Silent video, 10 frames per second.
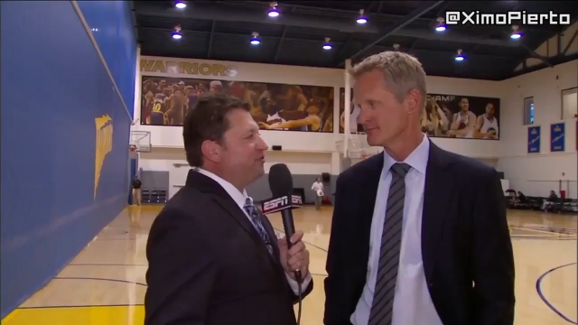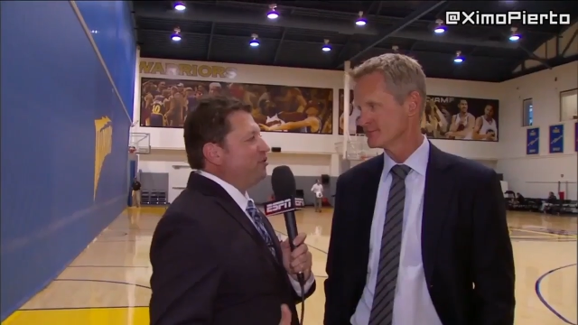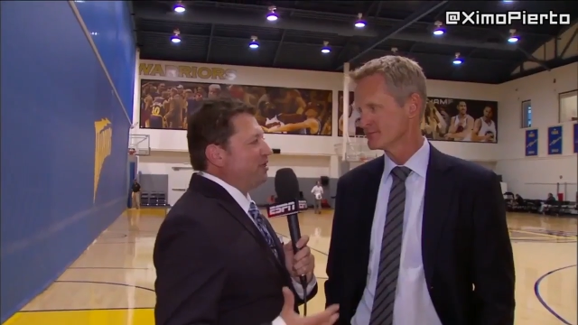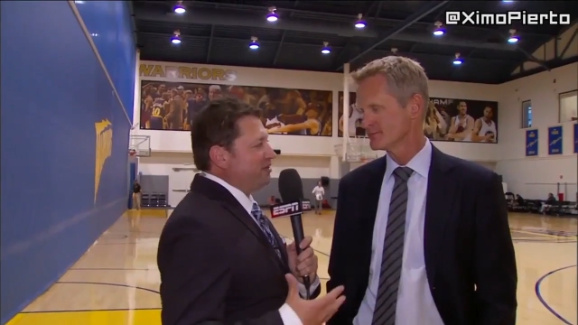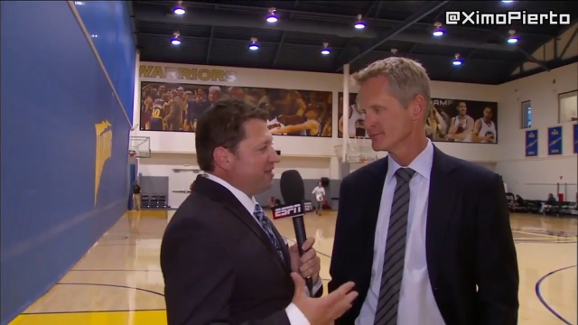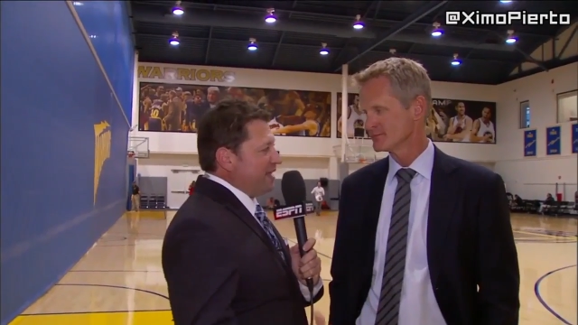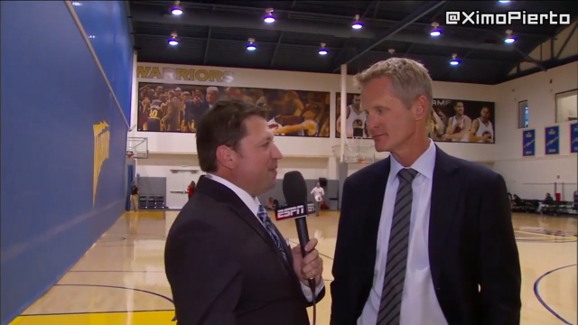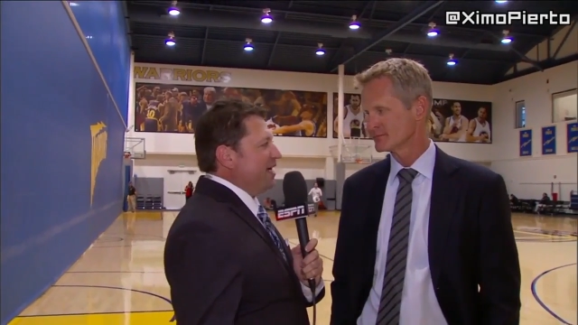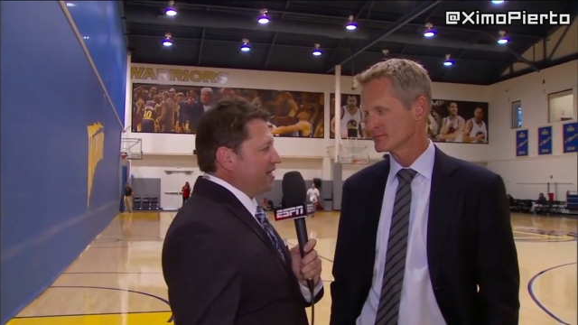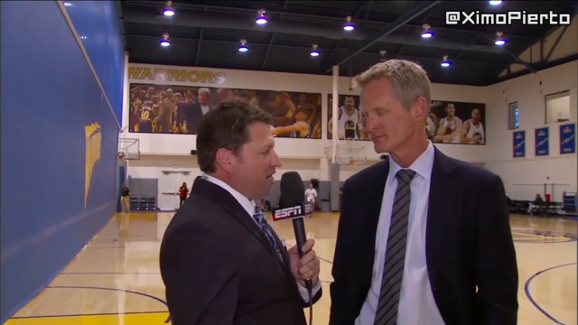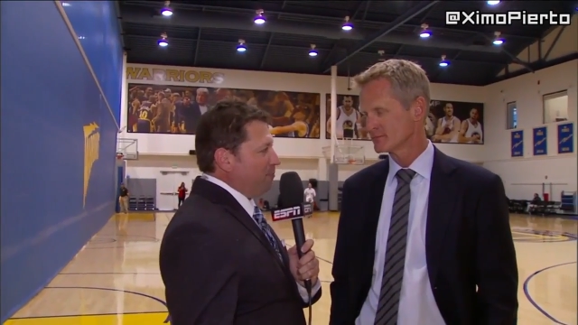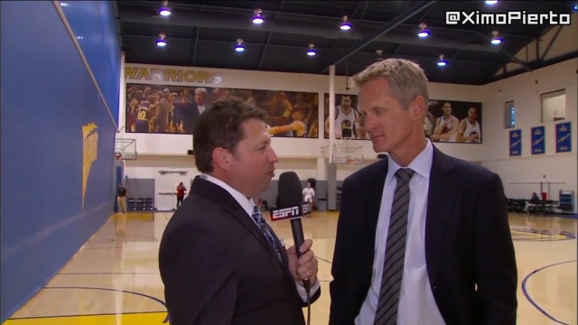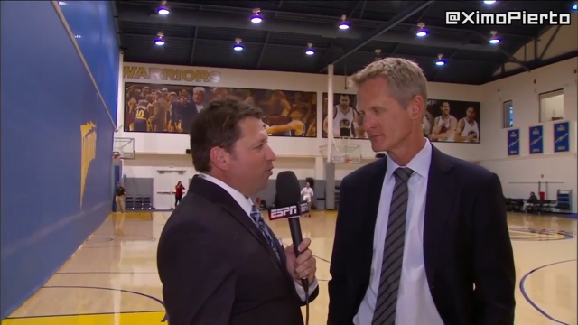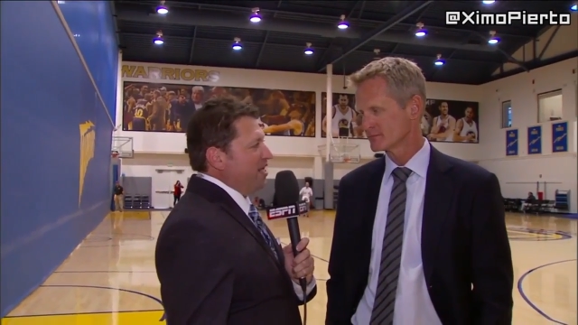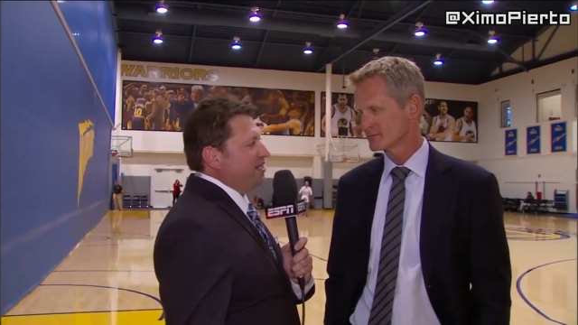Speaker 1: If you could think back a couple
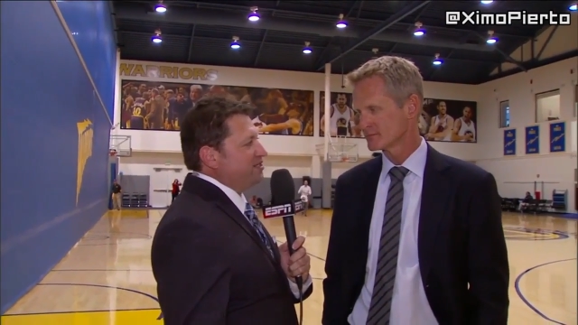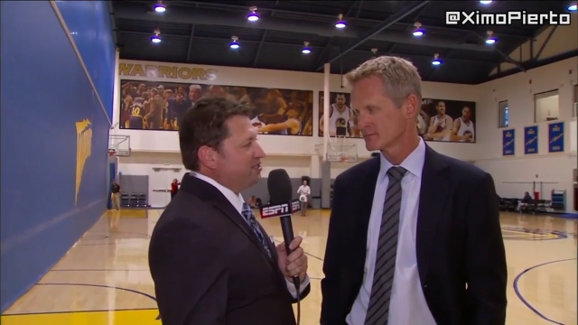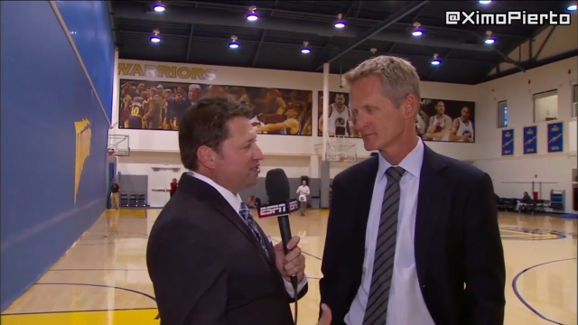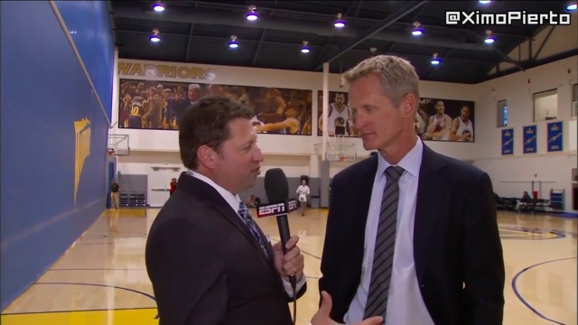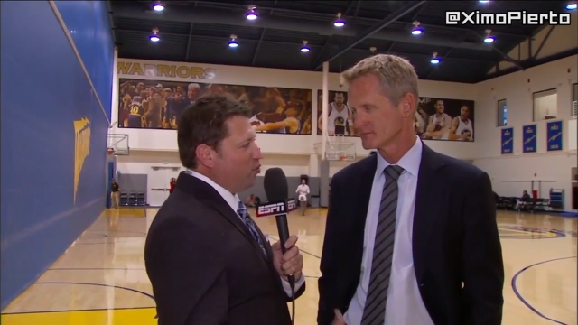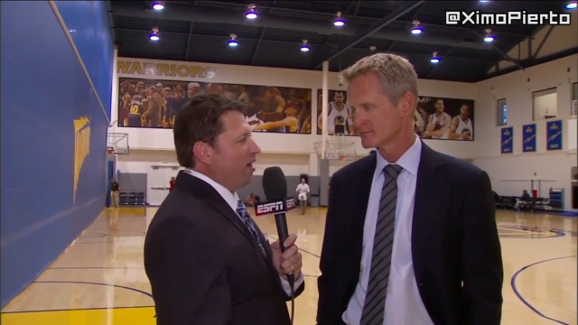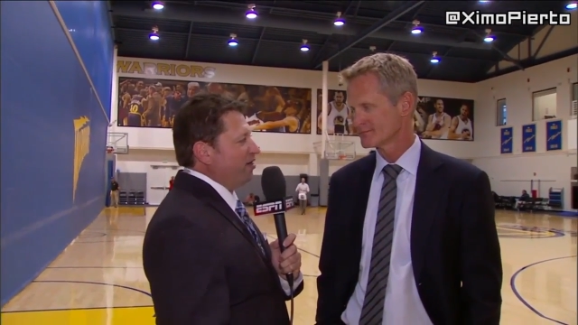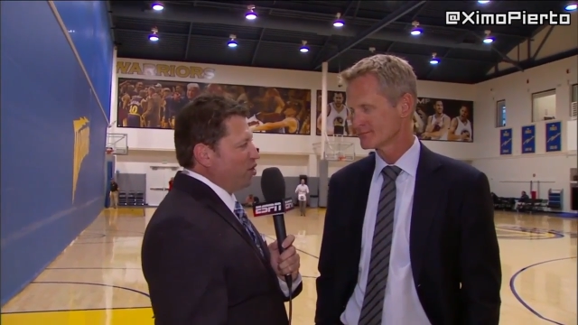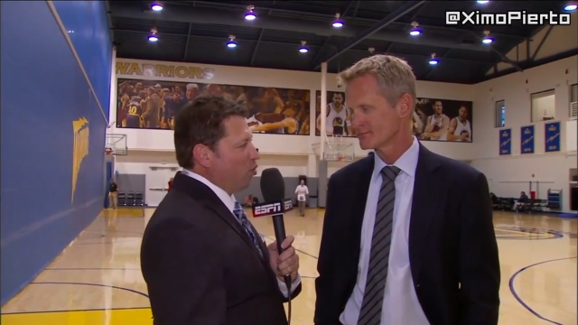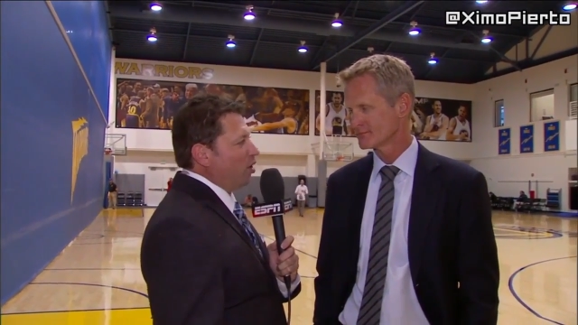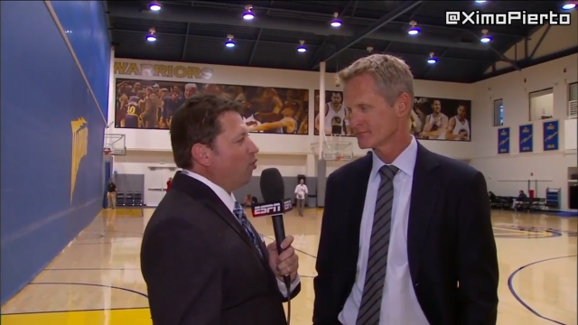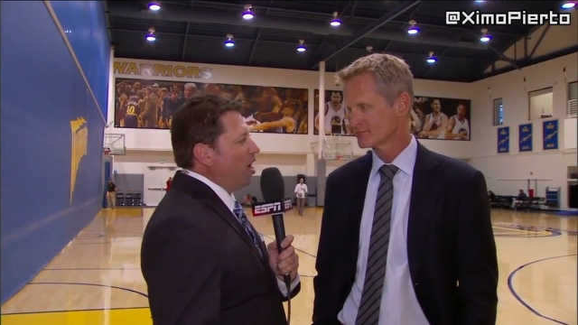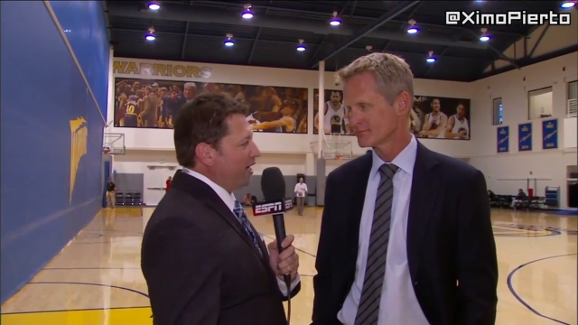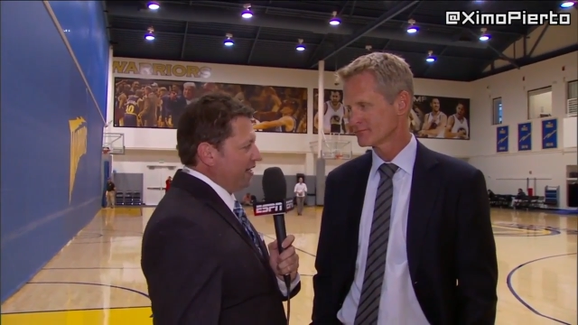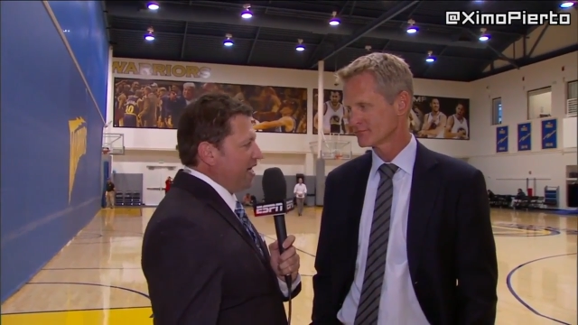weeks to where you were
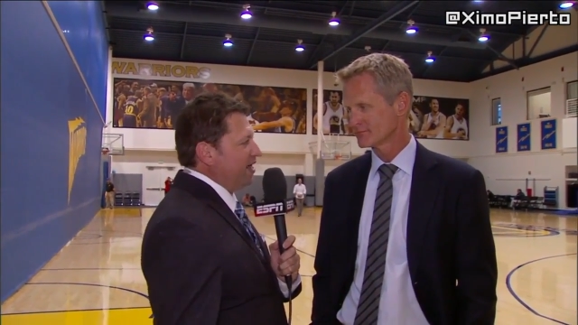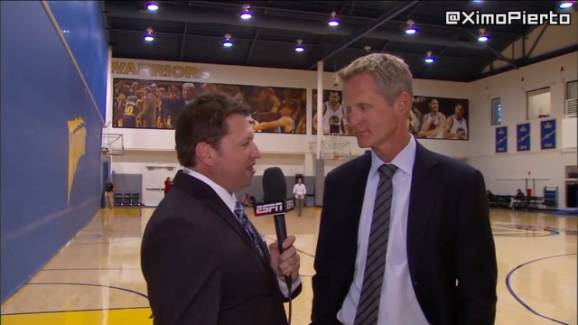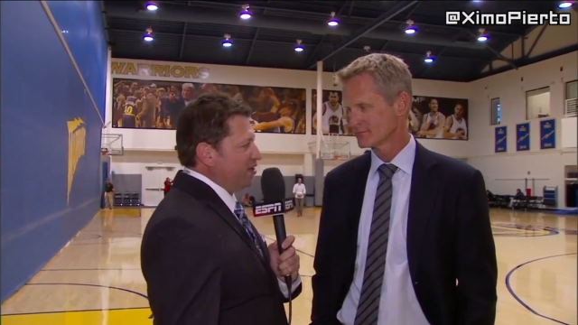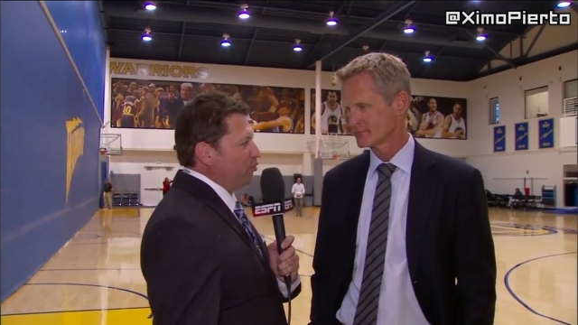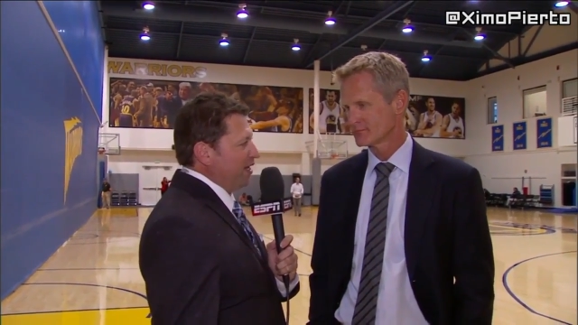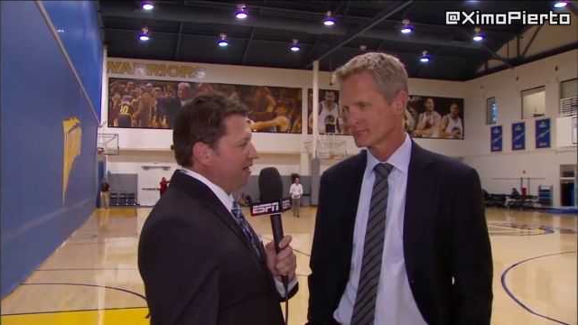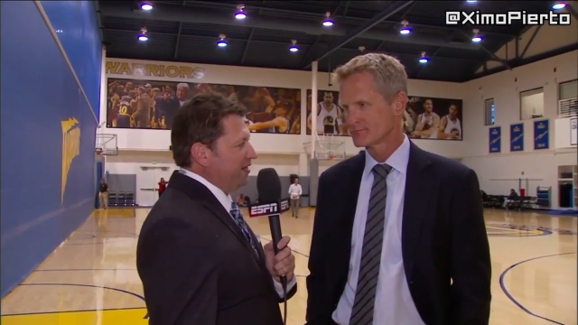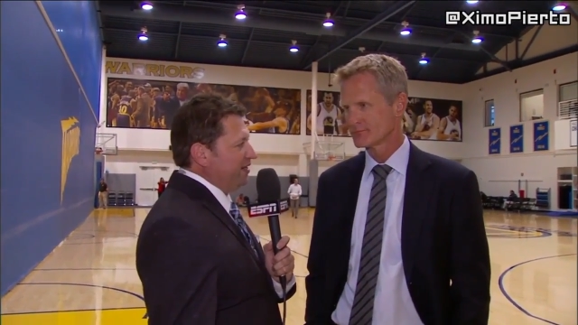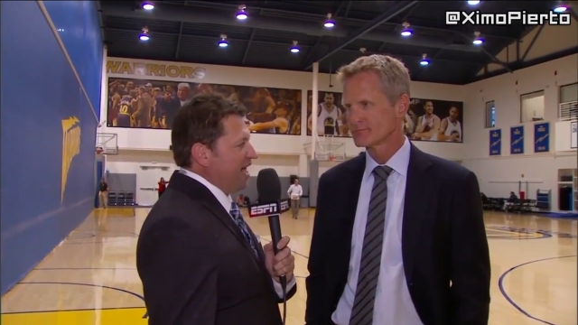walking out of that arena